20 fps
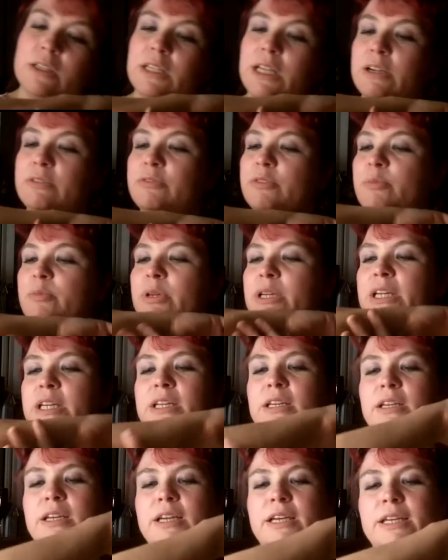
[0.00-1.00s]
Now for
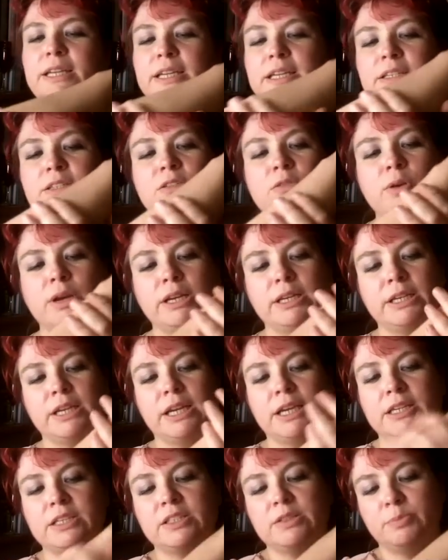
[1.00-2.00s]
me, it is quite
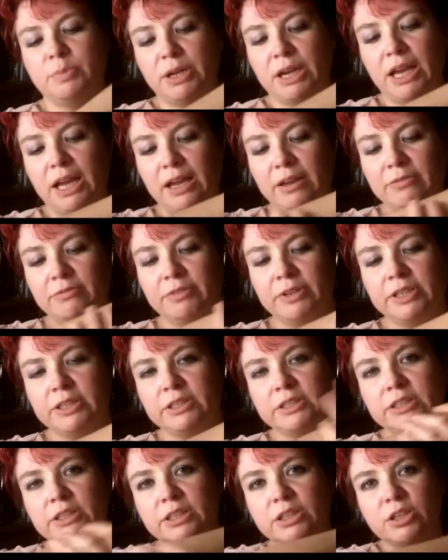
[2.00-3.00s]
nice, but I
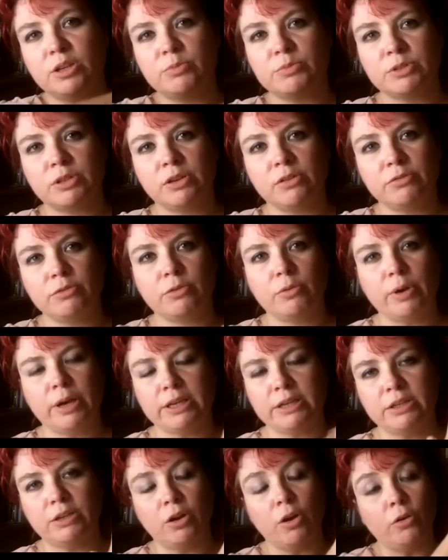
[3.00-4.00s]
feel that it comes off
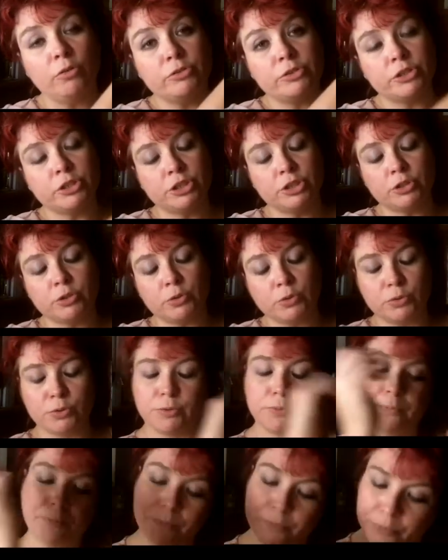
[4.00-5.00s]
quite an orange
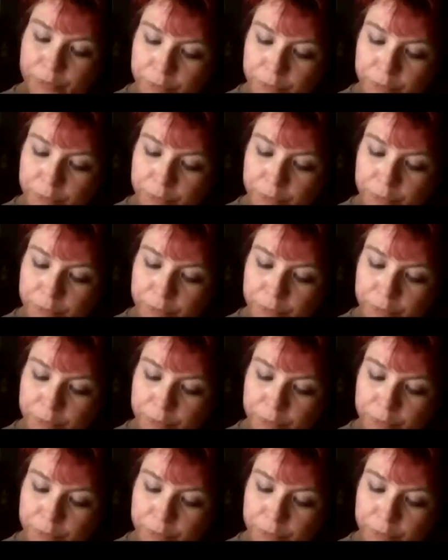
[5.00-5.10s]
tone.